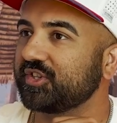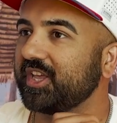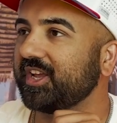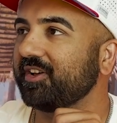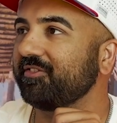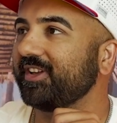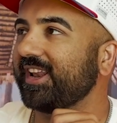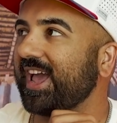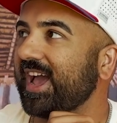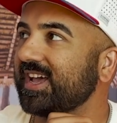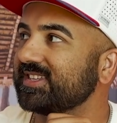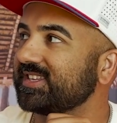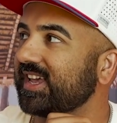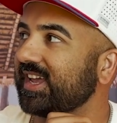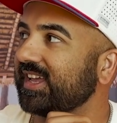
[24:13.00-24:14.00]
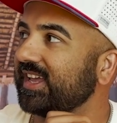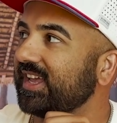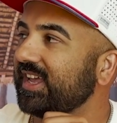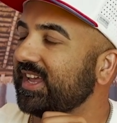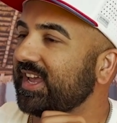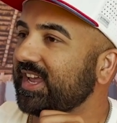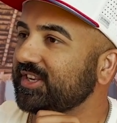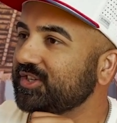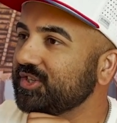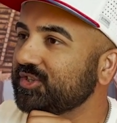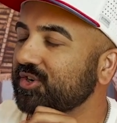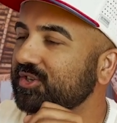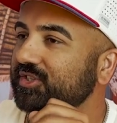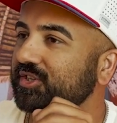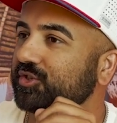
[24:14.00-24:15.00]
think of it as like, it just
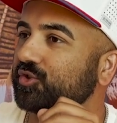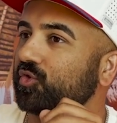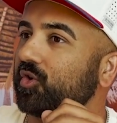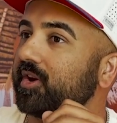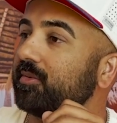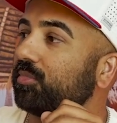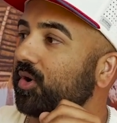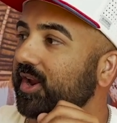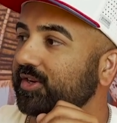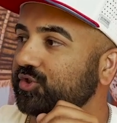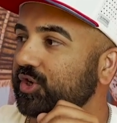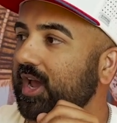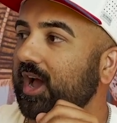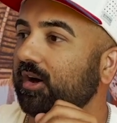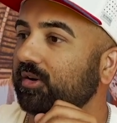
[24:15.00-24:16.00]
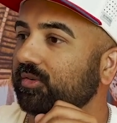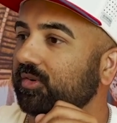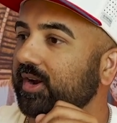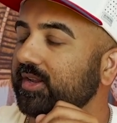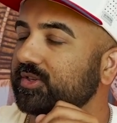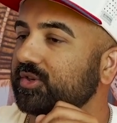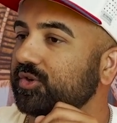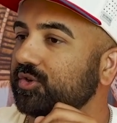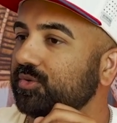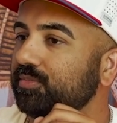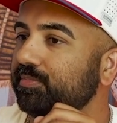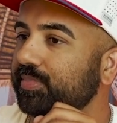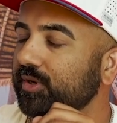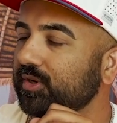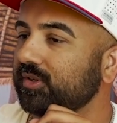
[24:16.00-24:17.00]
starts to tree branch out, right? So you
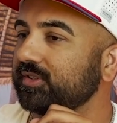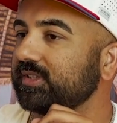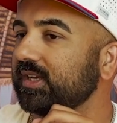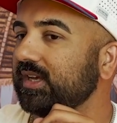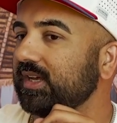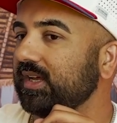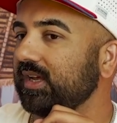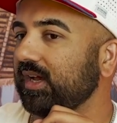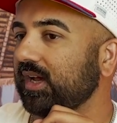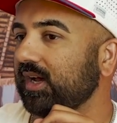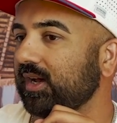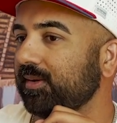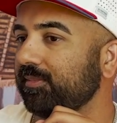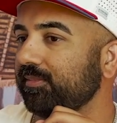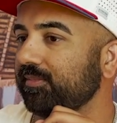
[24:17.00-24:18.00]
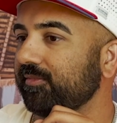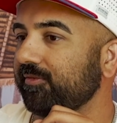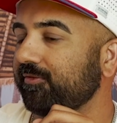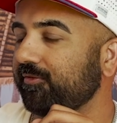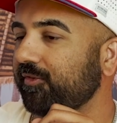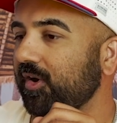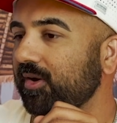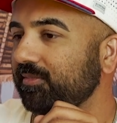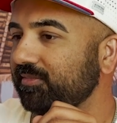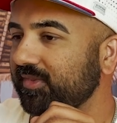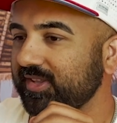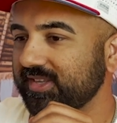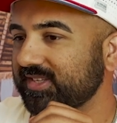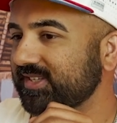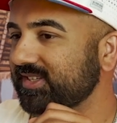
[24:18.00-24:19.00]
build from
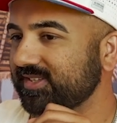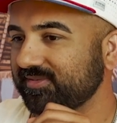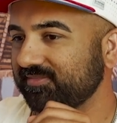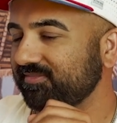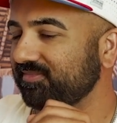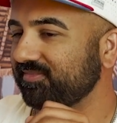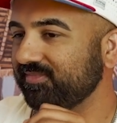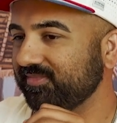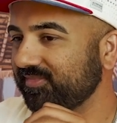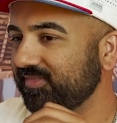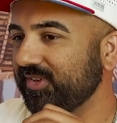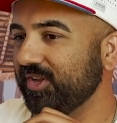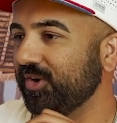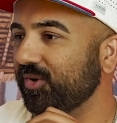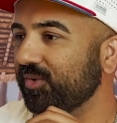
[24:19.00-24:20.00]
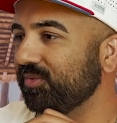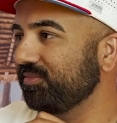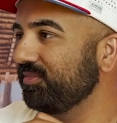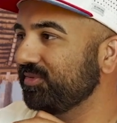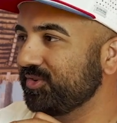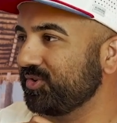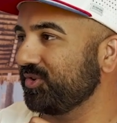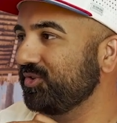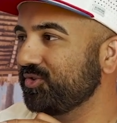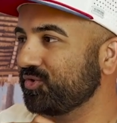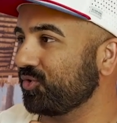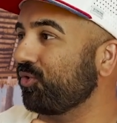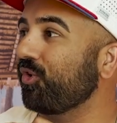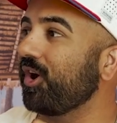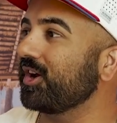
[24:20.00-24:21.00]
this, you know,
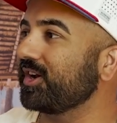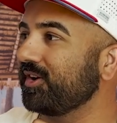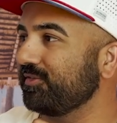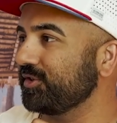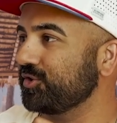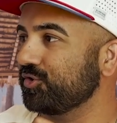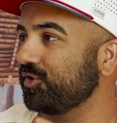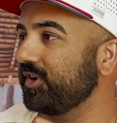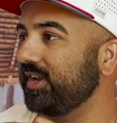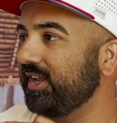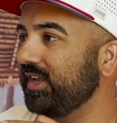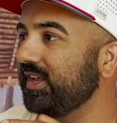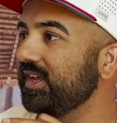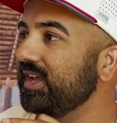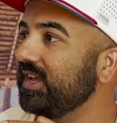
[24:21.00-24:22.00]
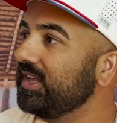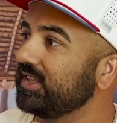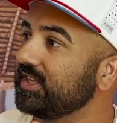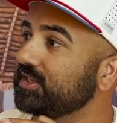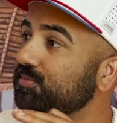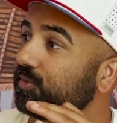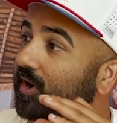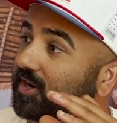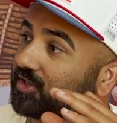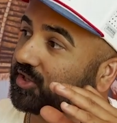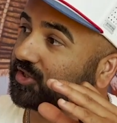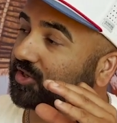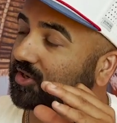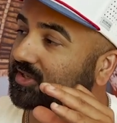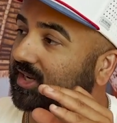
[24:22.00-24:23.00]
trunk of a tree, these branches
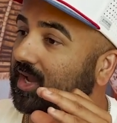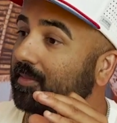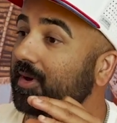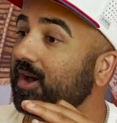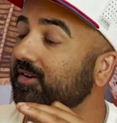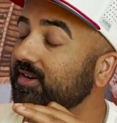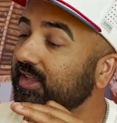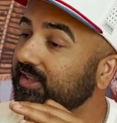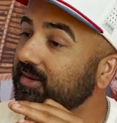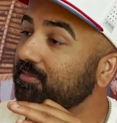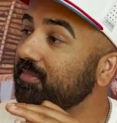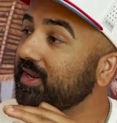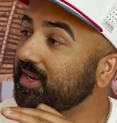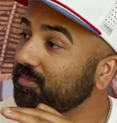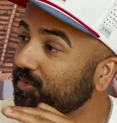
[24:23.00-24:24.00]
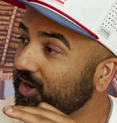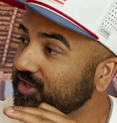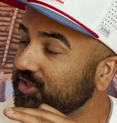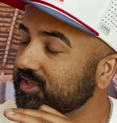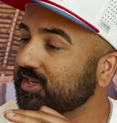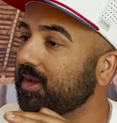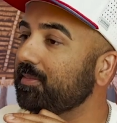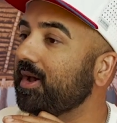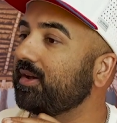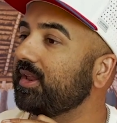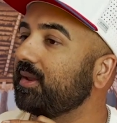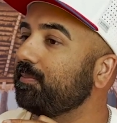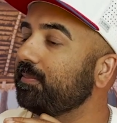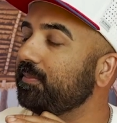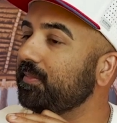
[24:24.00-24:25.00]
start to come out and then mini branches come out.
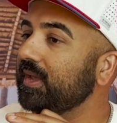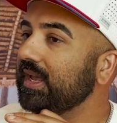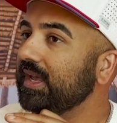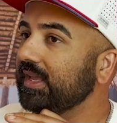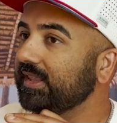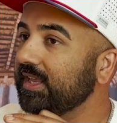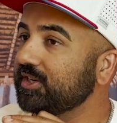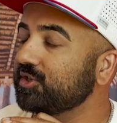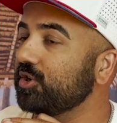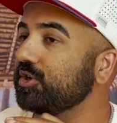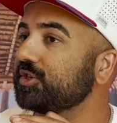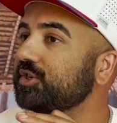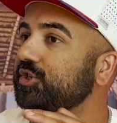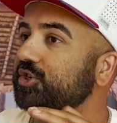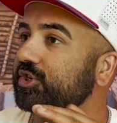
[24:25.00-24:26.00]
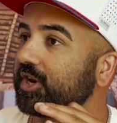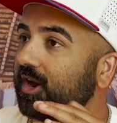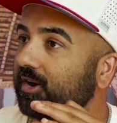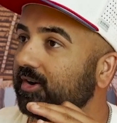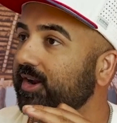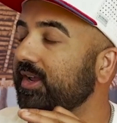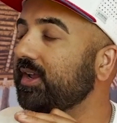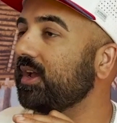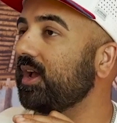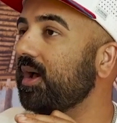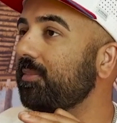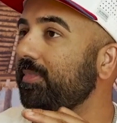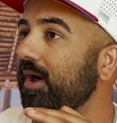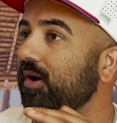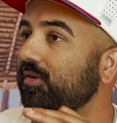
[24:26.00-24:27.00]
And They start sharing
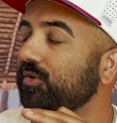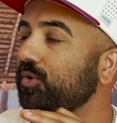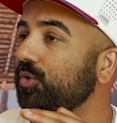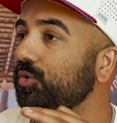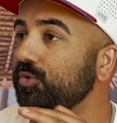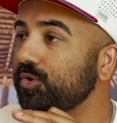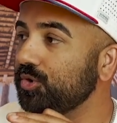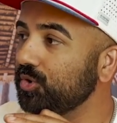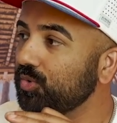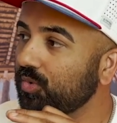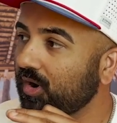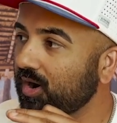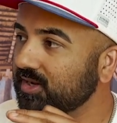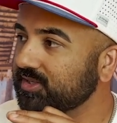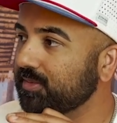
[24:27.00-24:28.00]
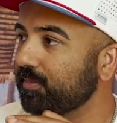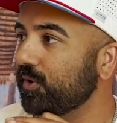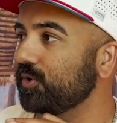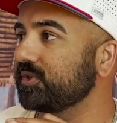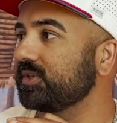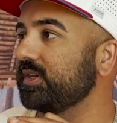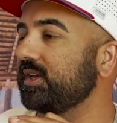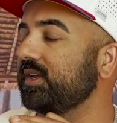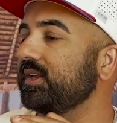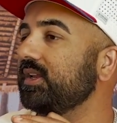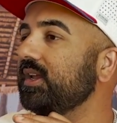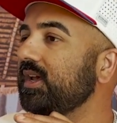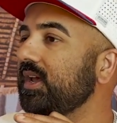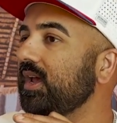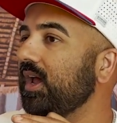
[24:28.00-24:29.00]
about who you are as a person,
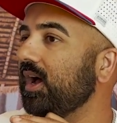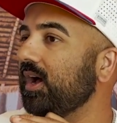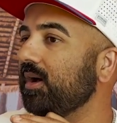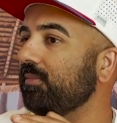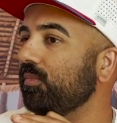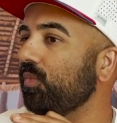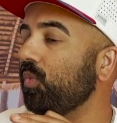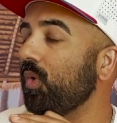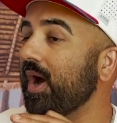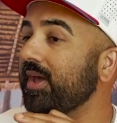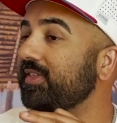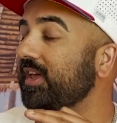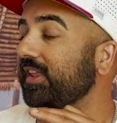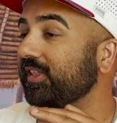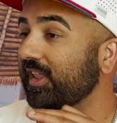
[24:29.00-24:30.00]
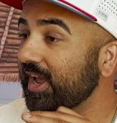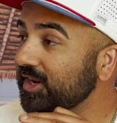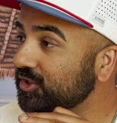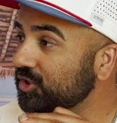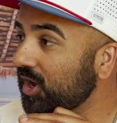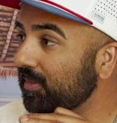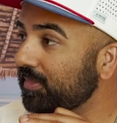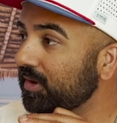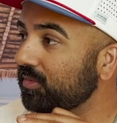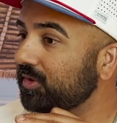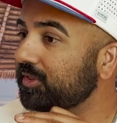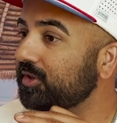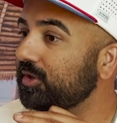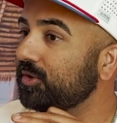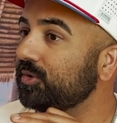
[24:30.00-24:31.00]
why they like shopping
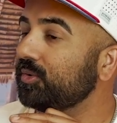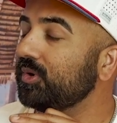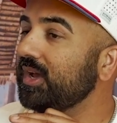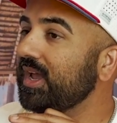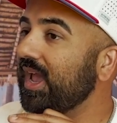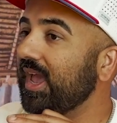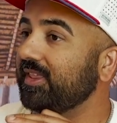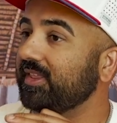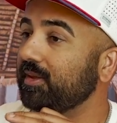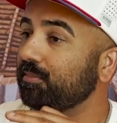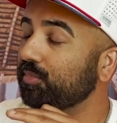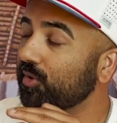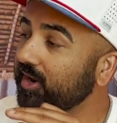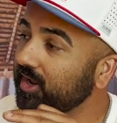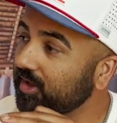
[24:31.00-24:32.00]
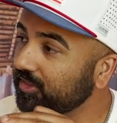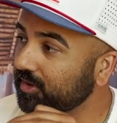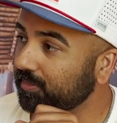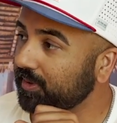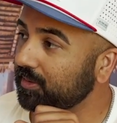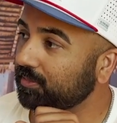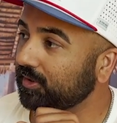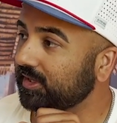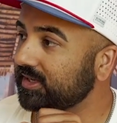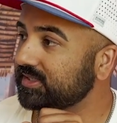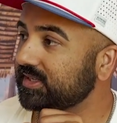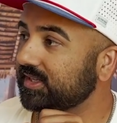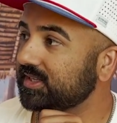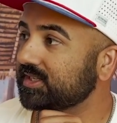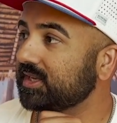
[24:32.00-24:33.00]
with you, and they bring other people
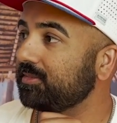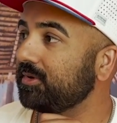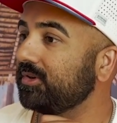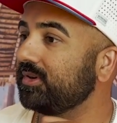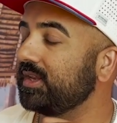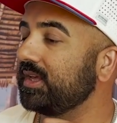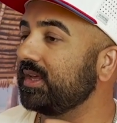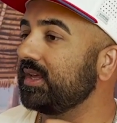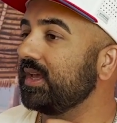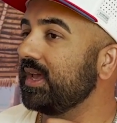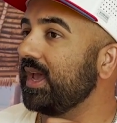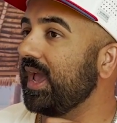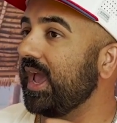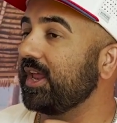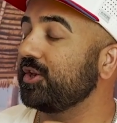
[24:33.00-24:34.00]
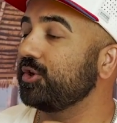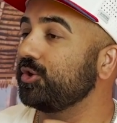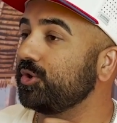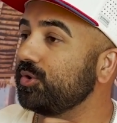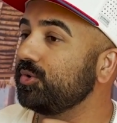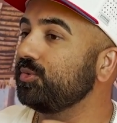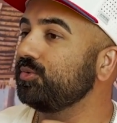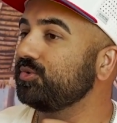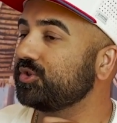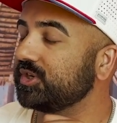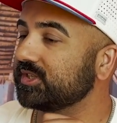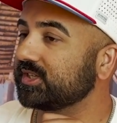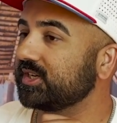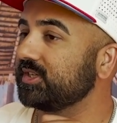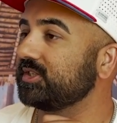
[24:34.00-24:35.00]
into this community, and you
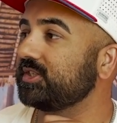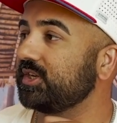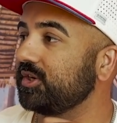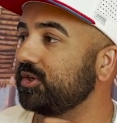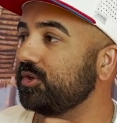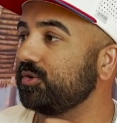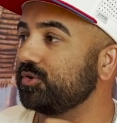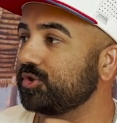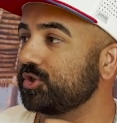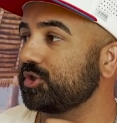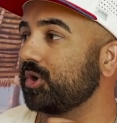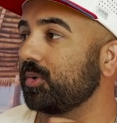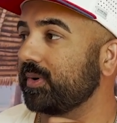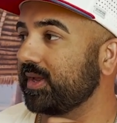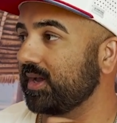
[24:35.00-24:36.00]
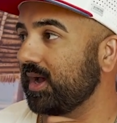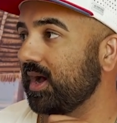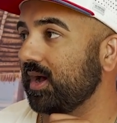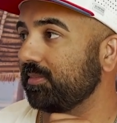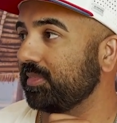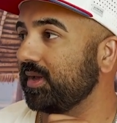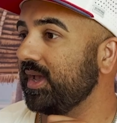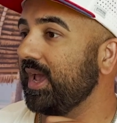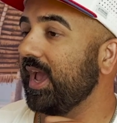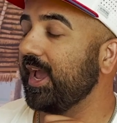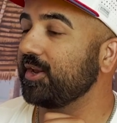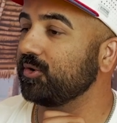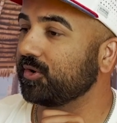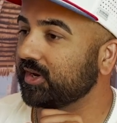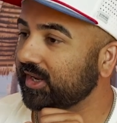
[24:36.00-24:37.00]
just continue showing up,
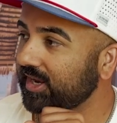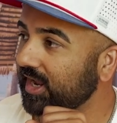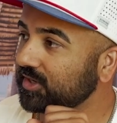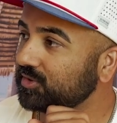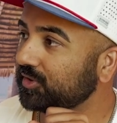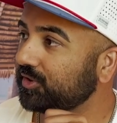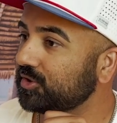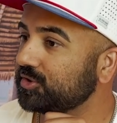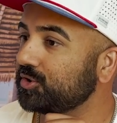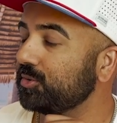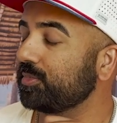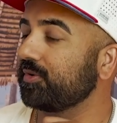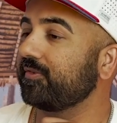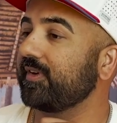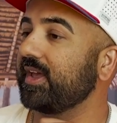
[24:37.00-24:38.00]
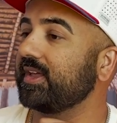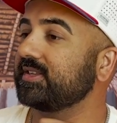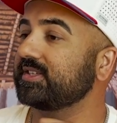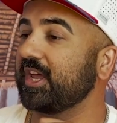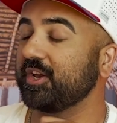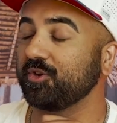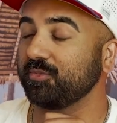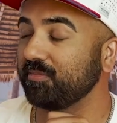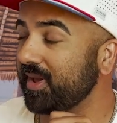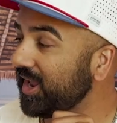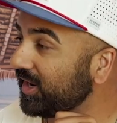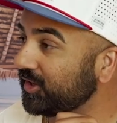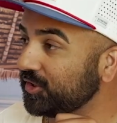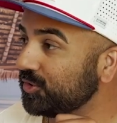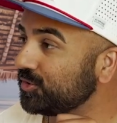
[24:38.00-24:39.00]
and you connect with your super fans, and you
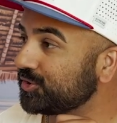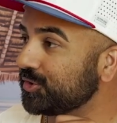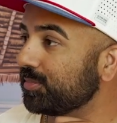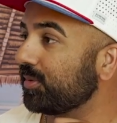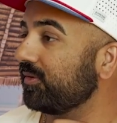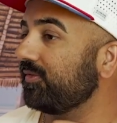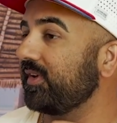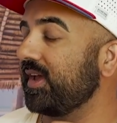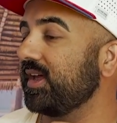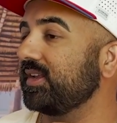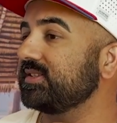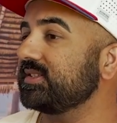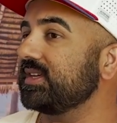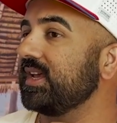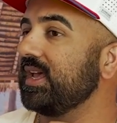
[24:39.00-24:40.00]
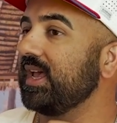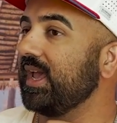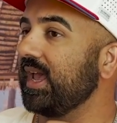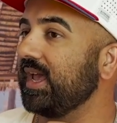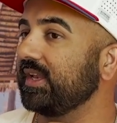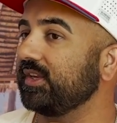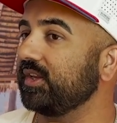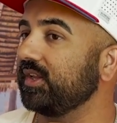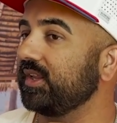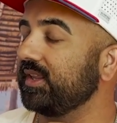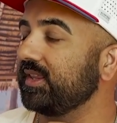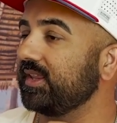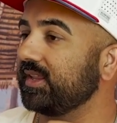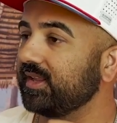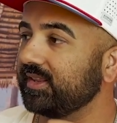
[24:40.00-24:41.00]
make new super fans,
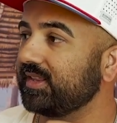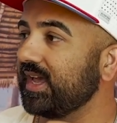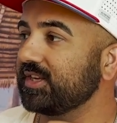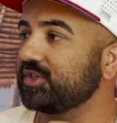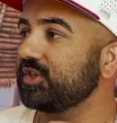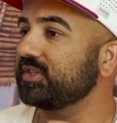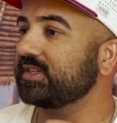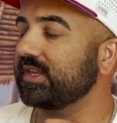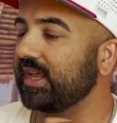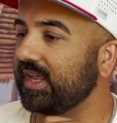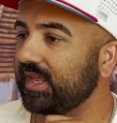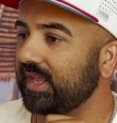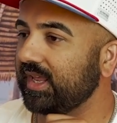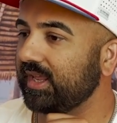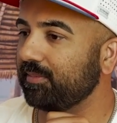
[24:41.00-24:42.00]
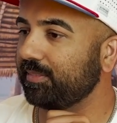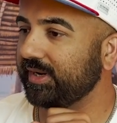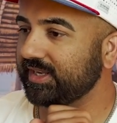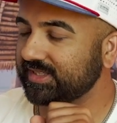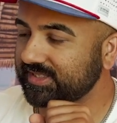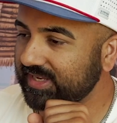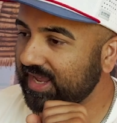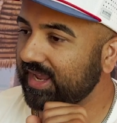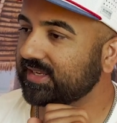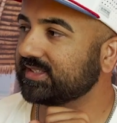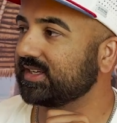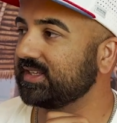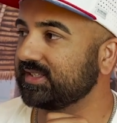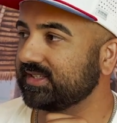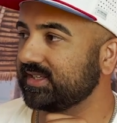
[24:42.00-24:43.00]
and that's just it. But it takes
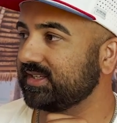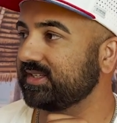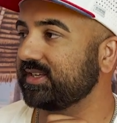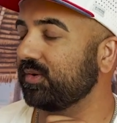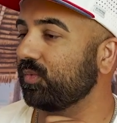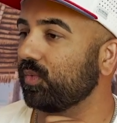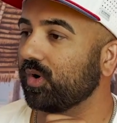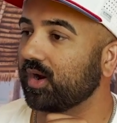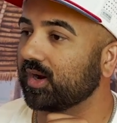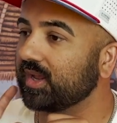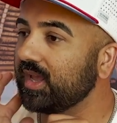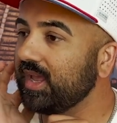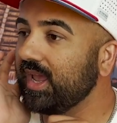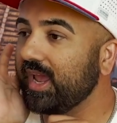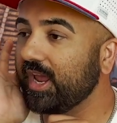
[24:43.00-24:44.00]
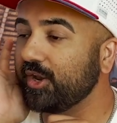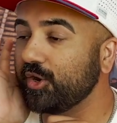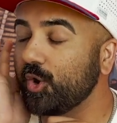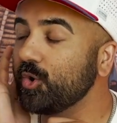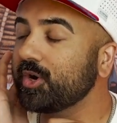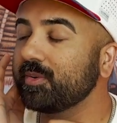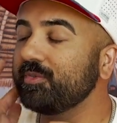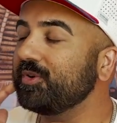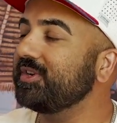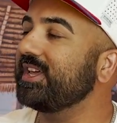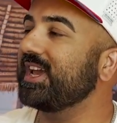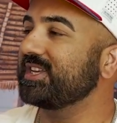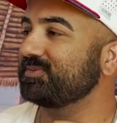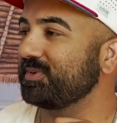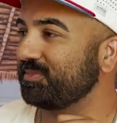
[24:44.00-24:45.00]
consistent work, and no community
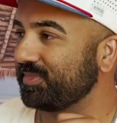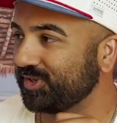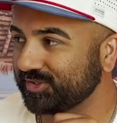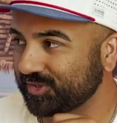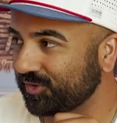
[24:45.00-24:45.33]
has been built